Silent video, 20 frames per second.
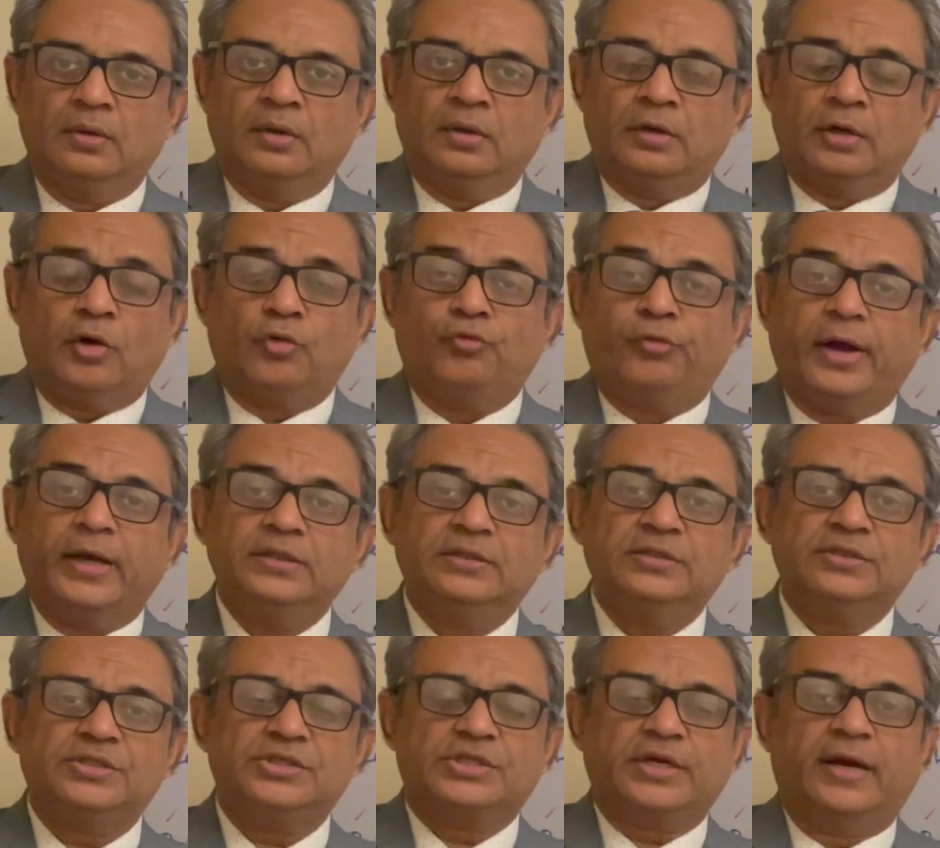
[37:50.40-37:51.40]
Now, why
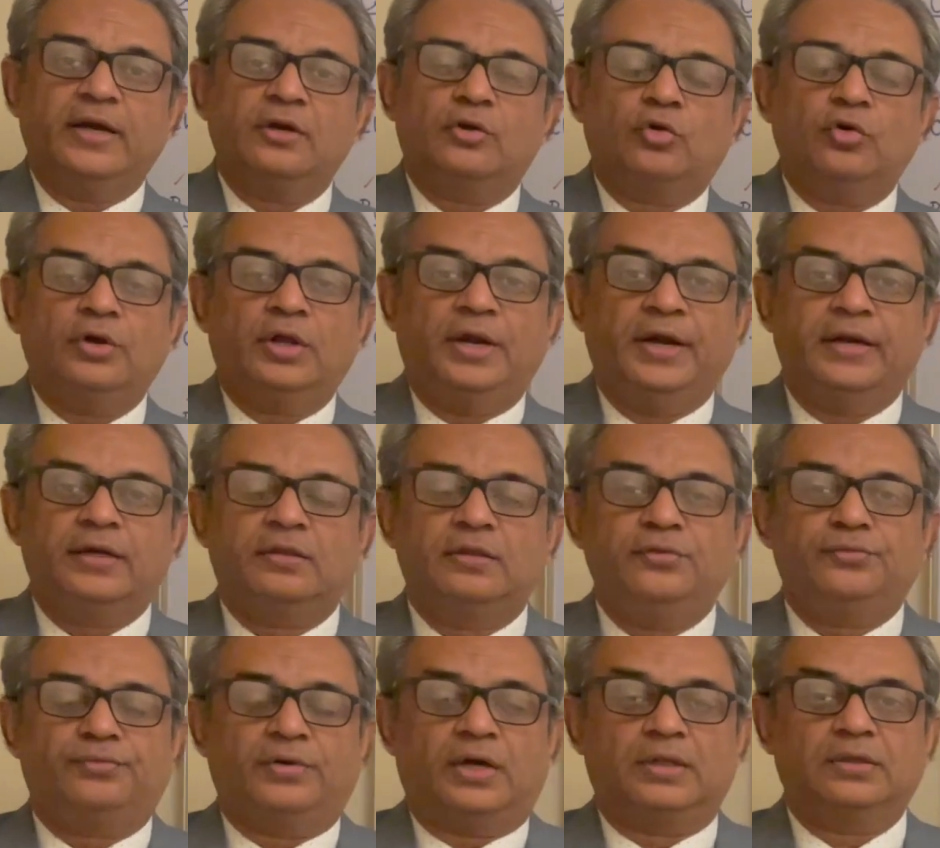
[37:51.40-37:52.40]
this child could hit
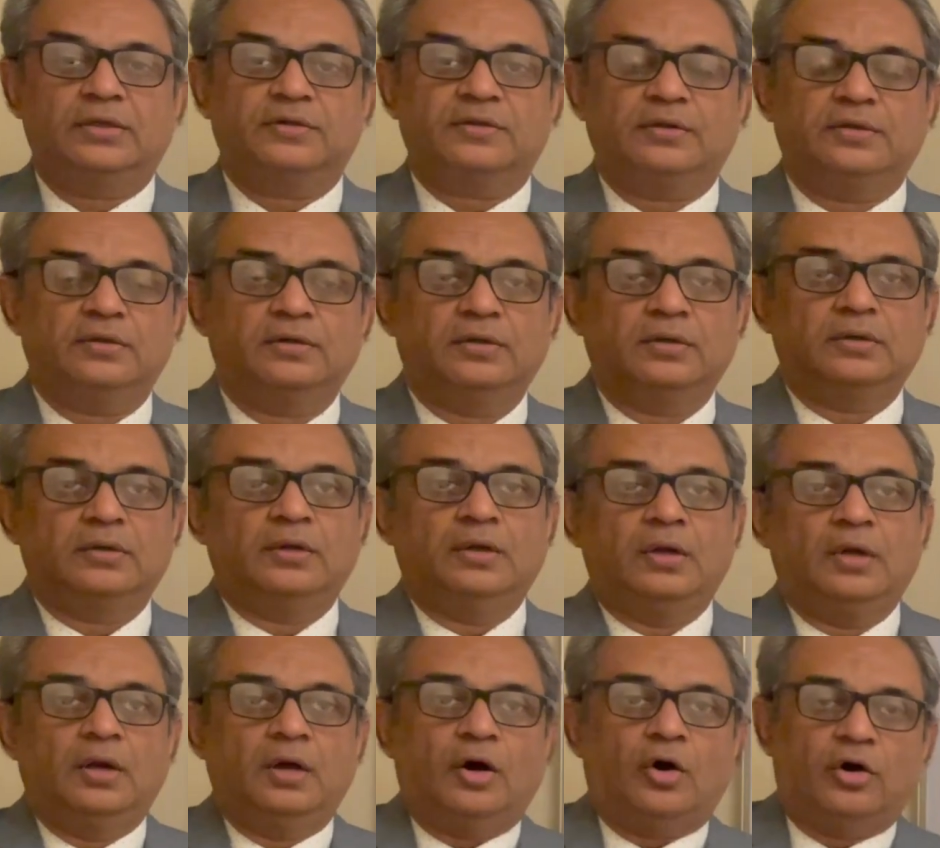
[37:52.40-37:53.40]
the father
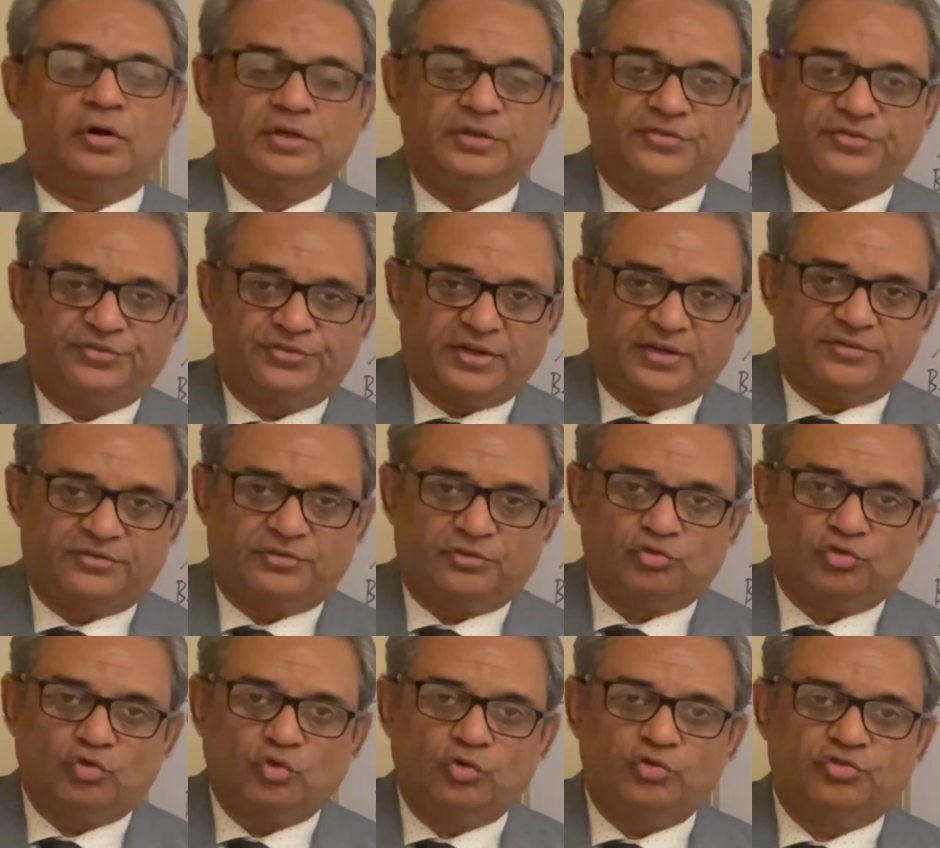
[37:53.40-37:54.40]
on his chest
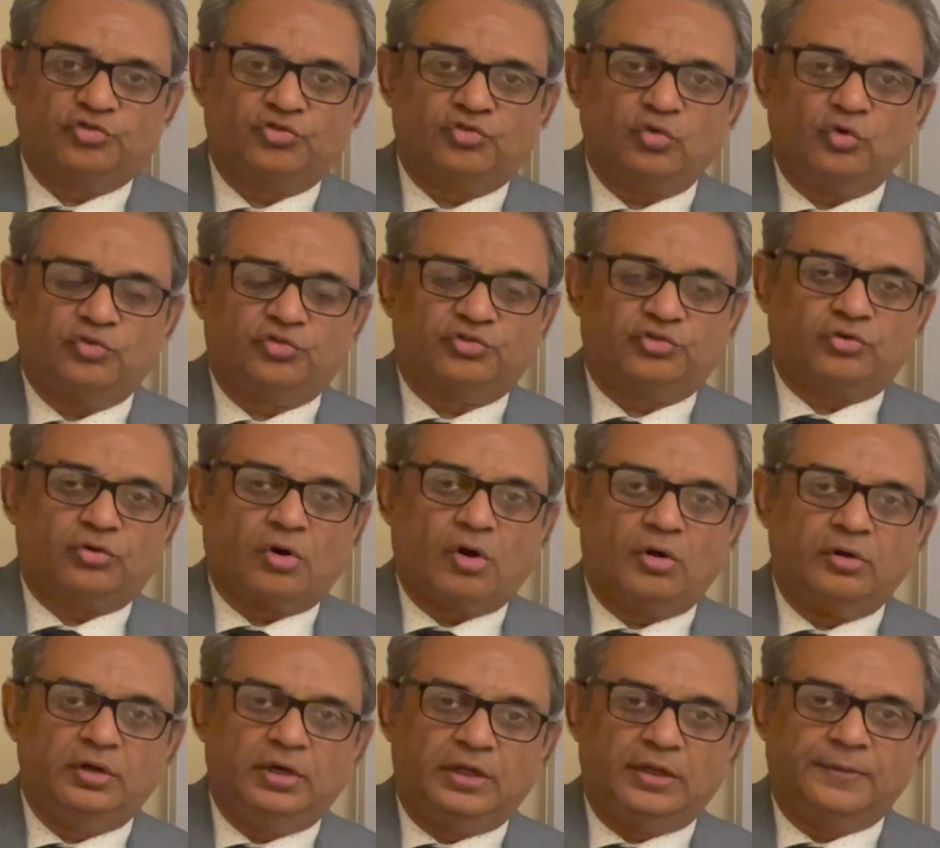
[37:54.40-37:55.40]
so
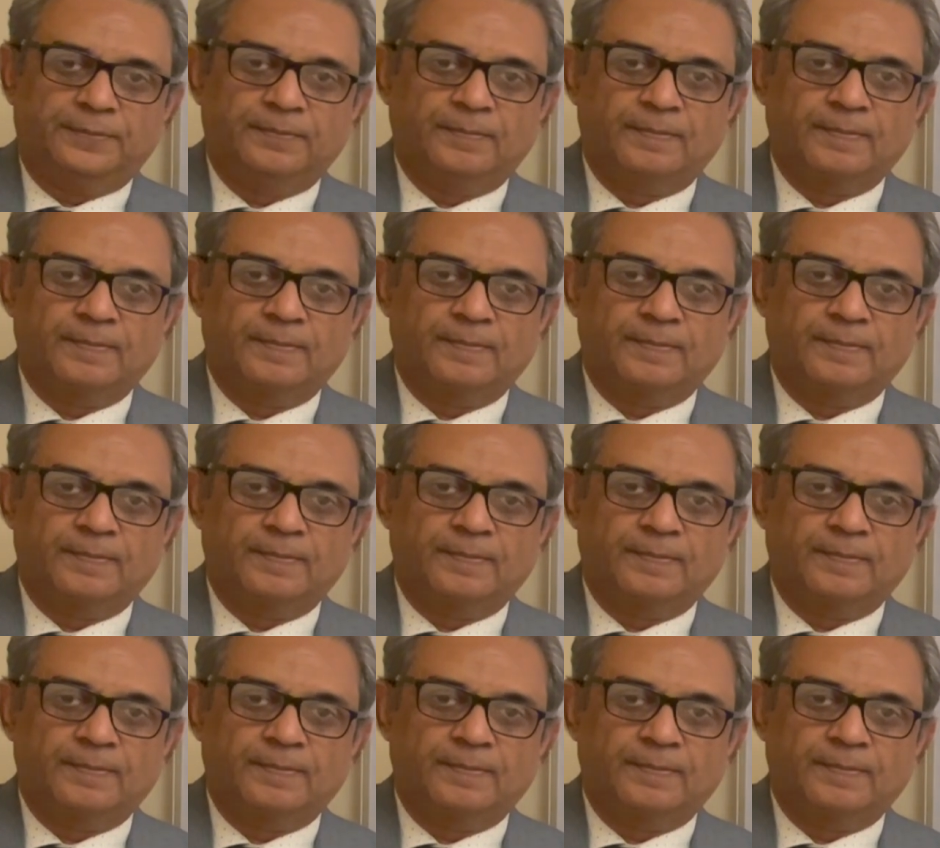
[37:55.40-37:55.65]
strongly?